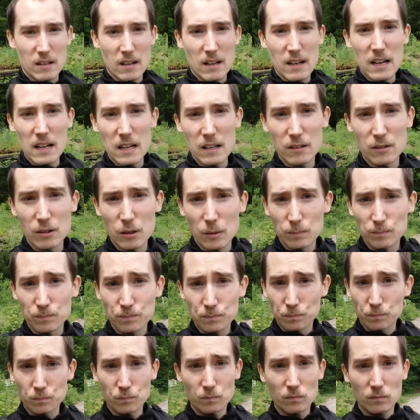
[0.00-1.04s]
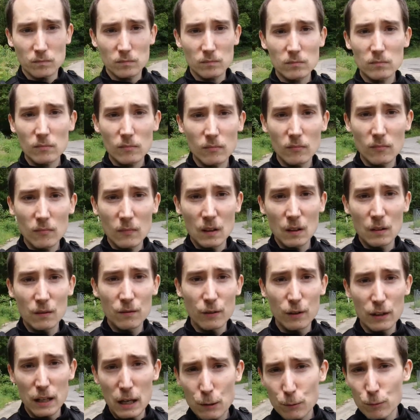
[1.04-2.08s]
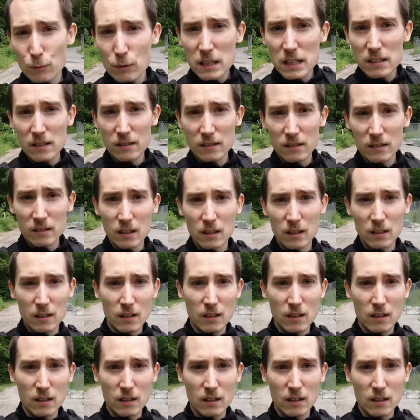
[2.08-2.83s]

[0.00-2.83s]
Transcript: And for that reason,